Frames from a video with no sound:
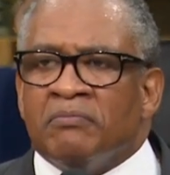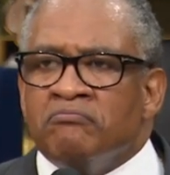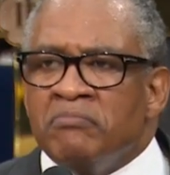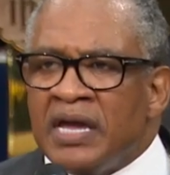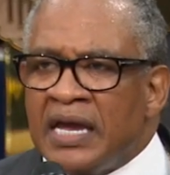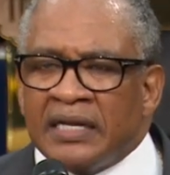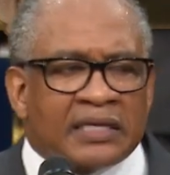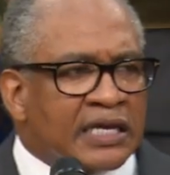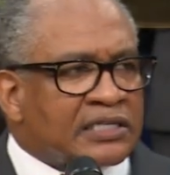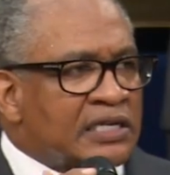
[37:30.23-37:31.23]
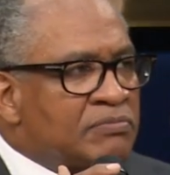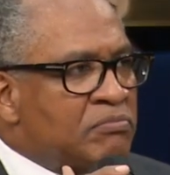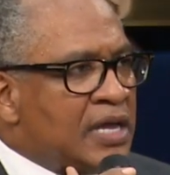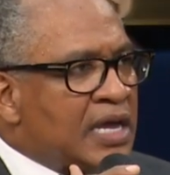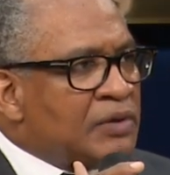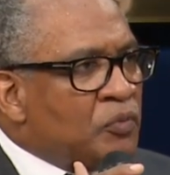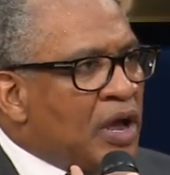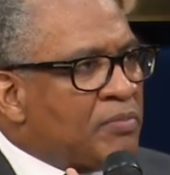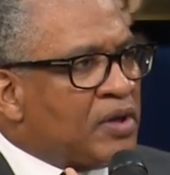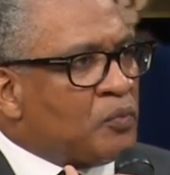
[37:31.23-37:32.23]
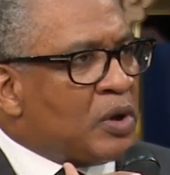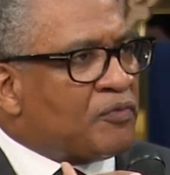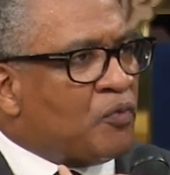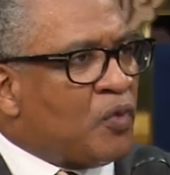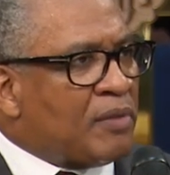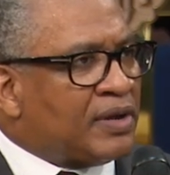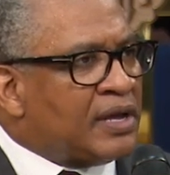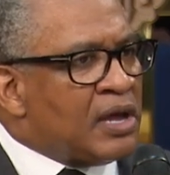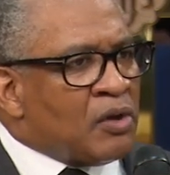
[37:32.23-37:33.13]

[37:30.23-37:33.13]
men kissing men, women with women.